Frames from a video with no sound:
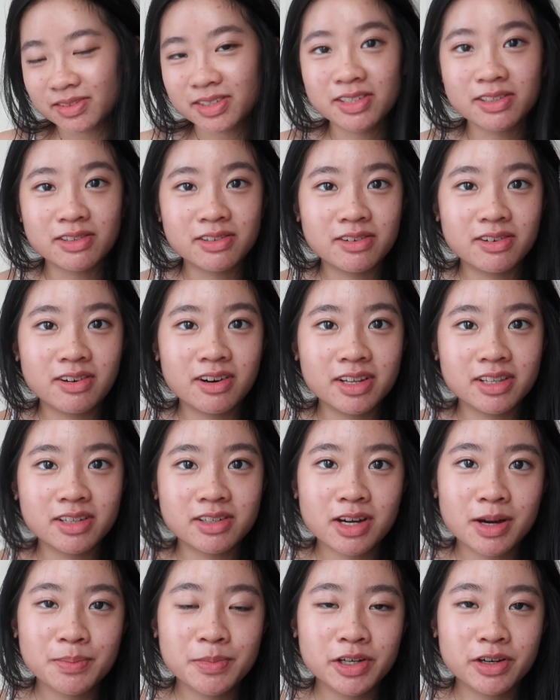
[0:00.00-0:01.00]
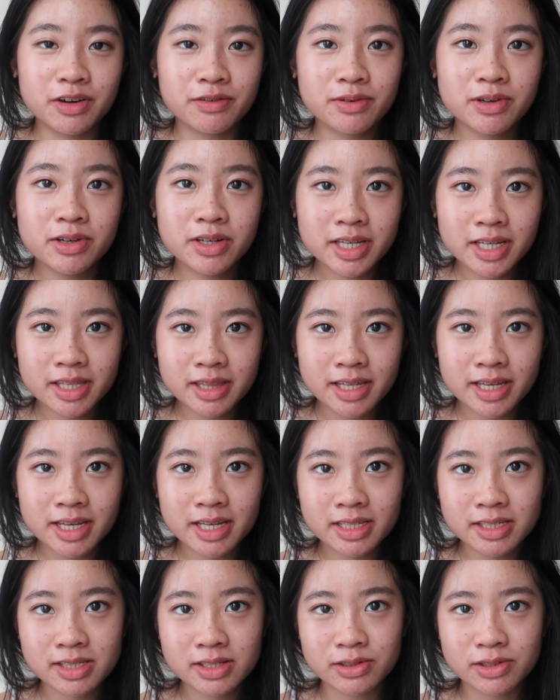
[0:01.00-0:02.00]
So on the topic of cooking
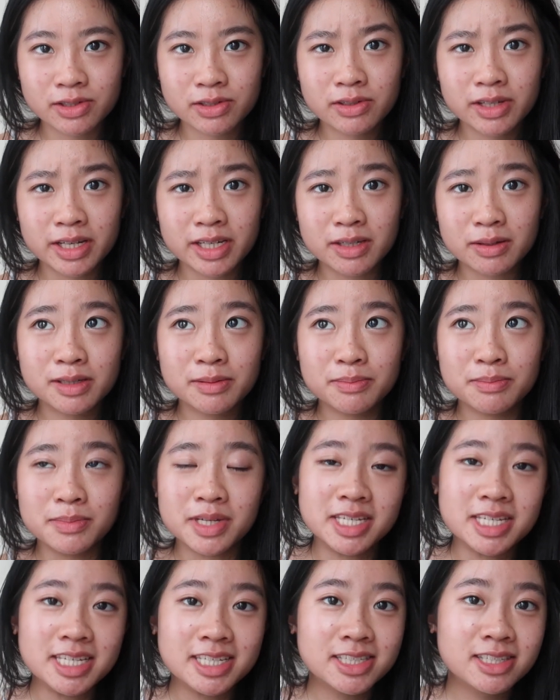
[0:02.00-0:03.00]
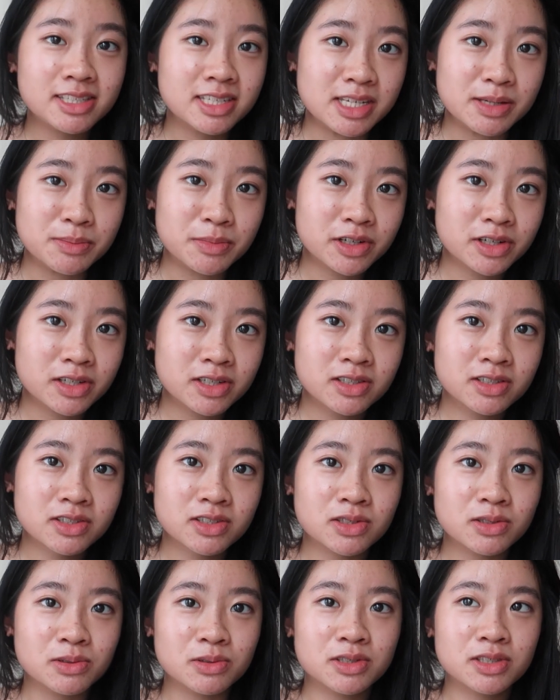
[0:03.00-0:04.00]
things, also like mini steamers
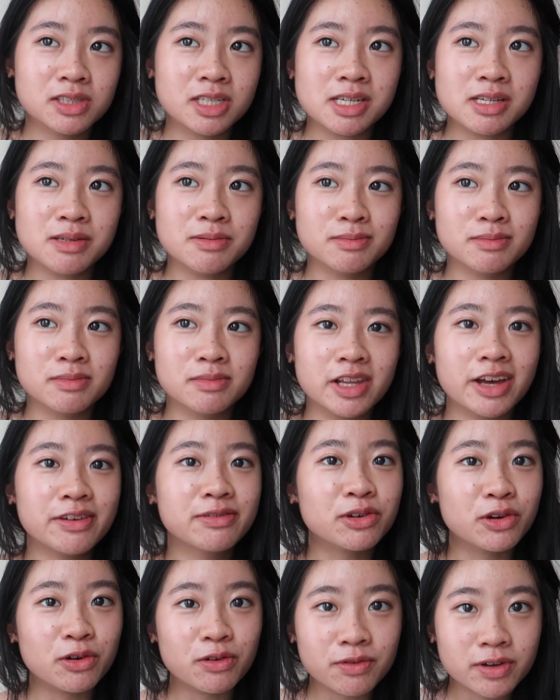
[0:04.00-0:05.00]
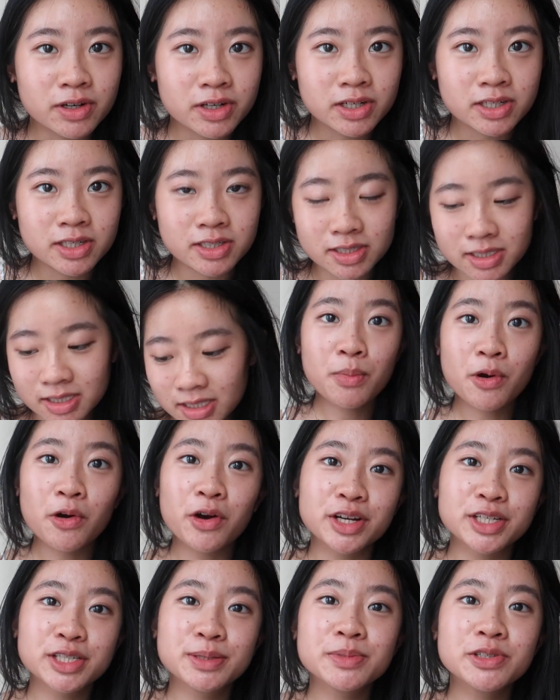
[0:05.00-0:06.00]
to steam leftovers.
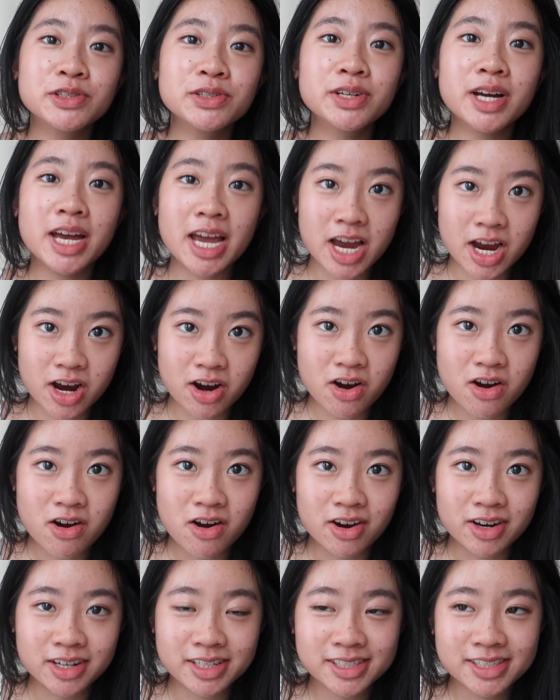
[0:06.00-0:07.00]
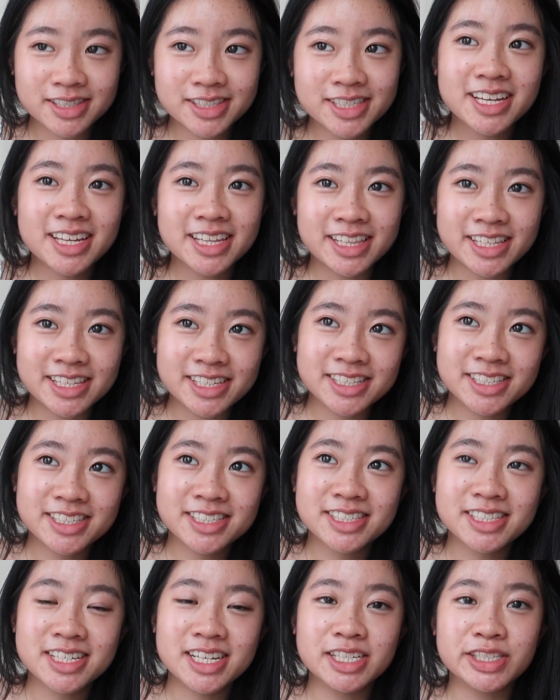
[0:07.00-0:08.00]
Portable AiRCoNS. This
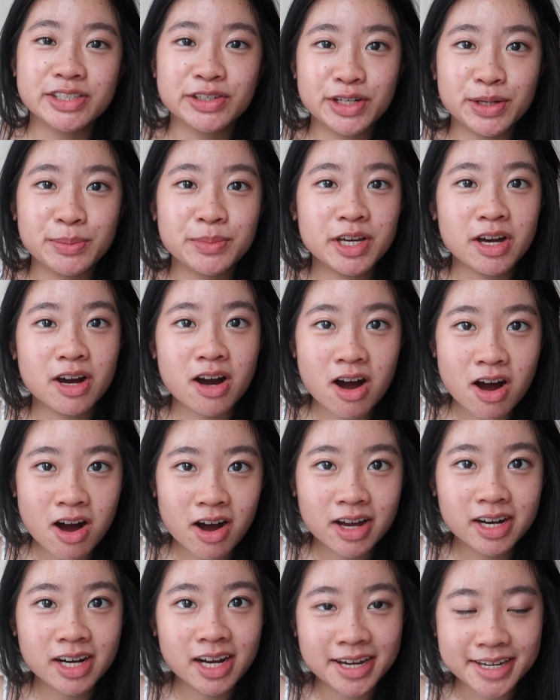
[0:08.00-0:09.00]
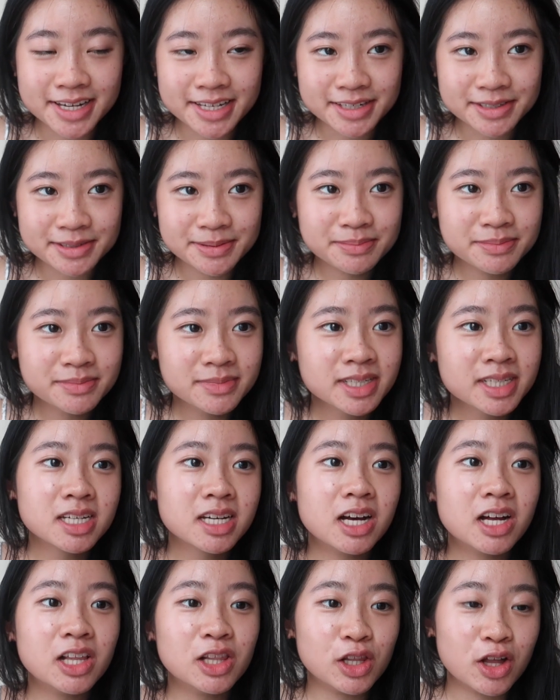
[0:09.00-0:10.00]
is going to be a hot item.
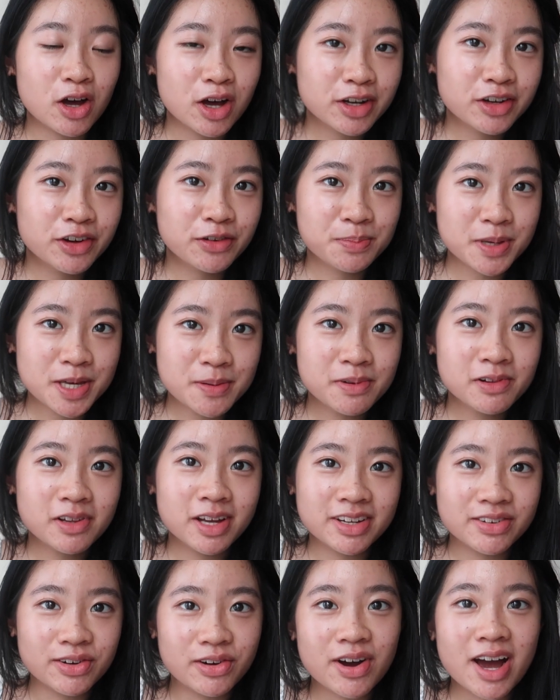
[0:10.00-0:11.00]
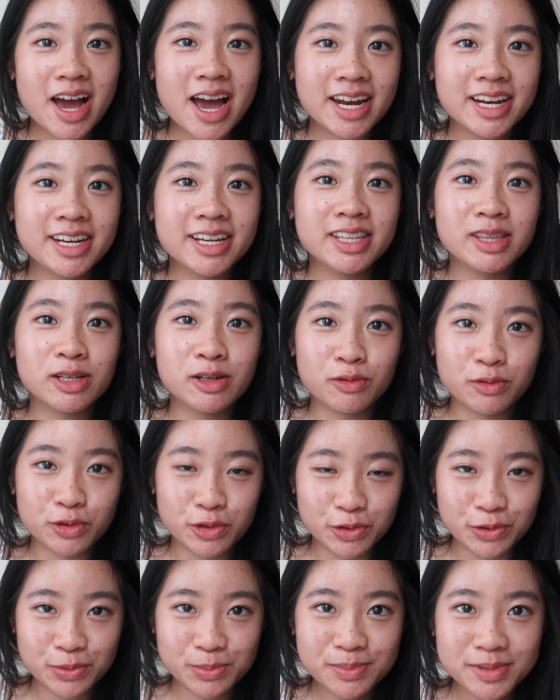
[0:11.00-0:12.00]
A lot of people I know had it in their
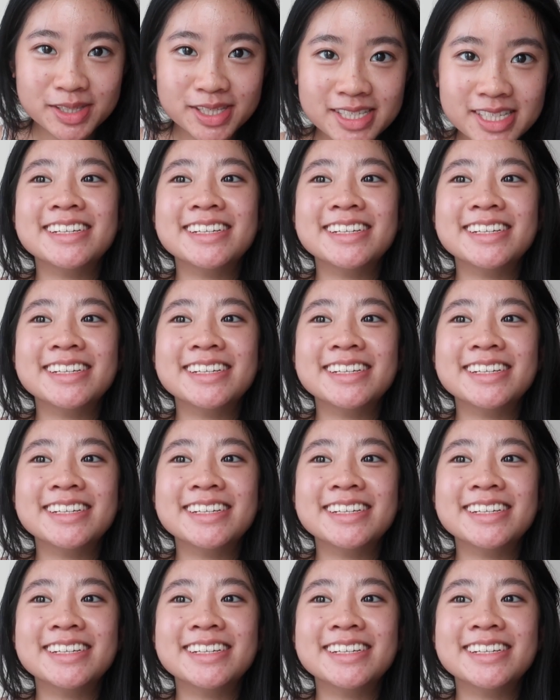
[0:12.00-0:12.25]
rooms.